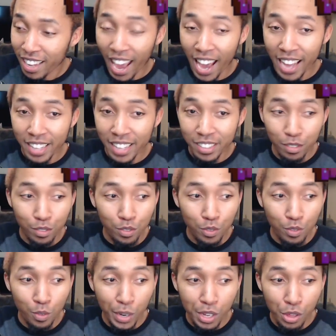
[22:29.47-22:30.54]
And
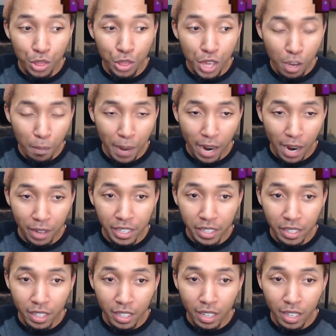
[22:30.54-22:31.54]
when you think about it,